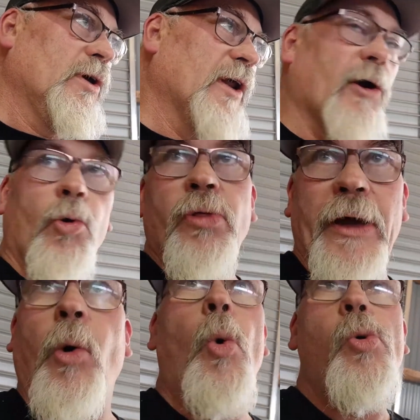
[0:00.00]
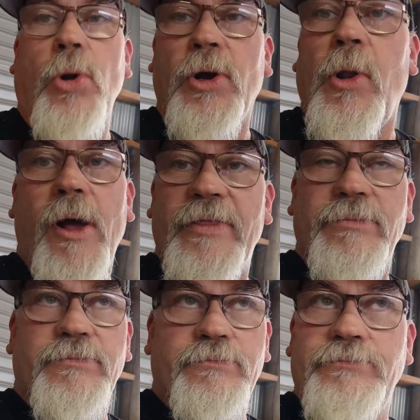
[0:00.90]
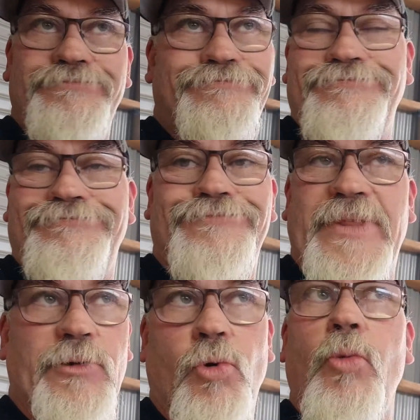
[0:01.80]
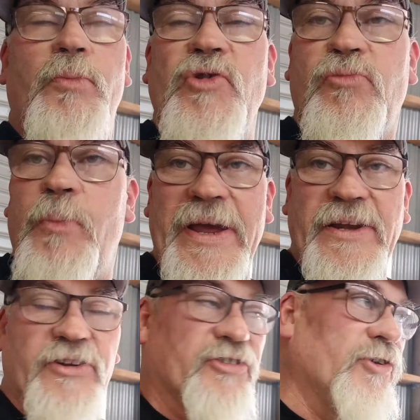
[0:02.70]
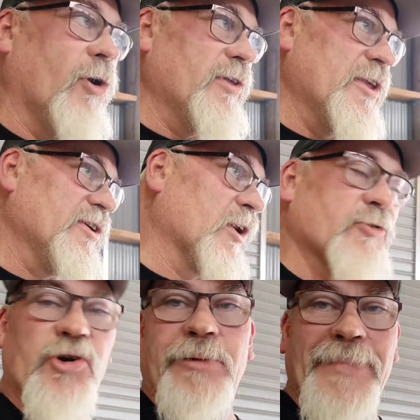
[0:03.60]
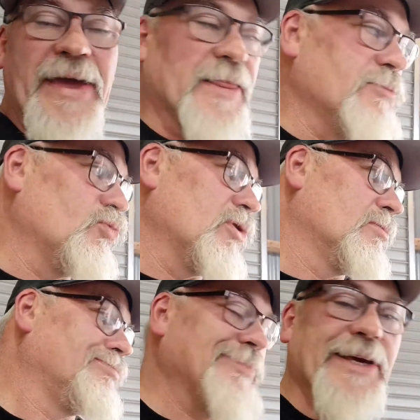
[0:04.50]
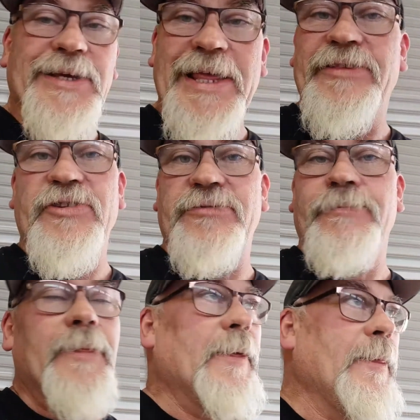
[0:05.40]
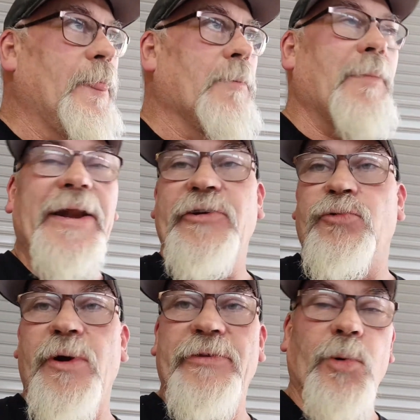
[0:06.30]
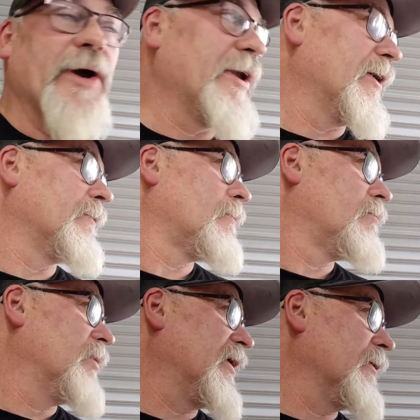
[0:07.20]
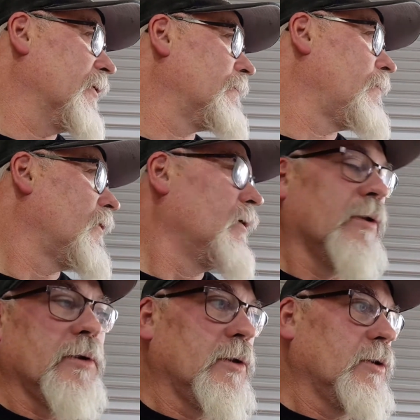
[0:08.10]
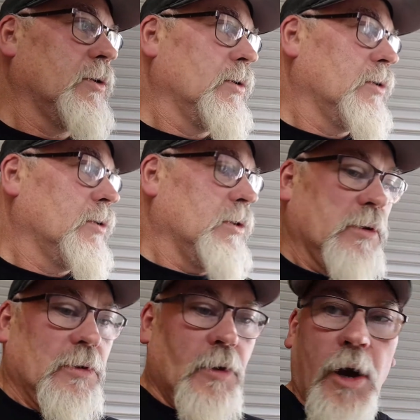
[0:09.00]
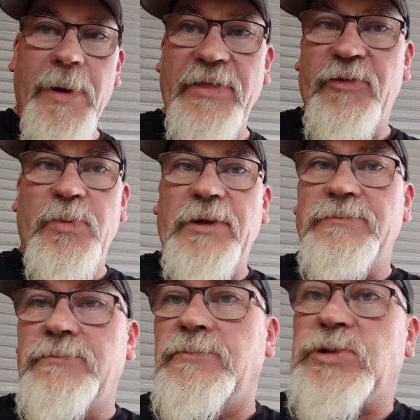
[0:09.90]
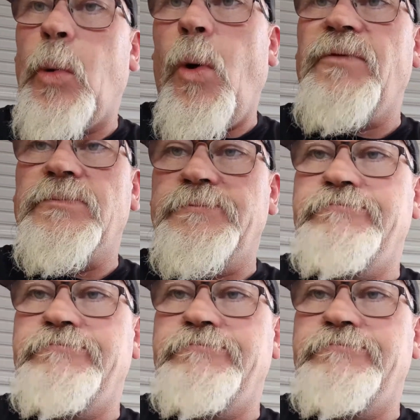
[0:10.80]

You know, or they all look like they're all just beaten to snot and you've got to try and make them. Well, yeah, it just, the money just runs away Yeah, Eh? But anyway, I'll make this bit and stop waffling.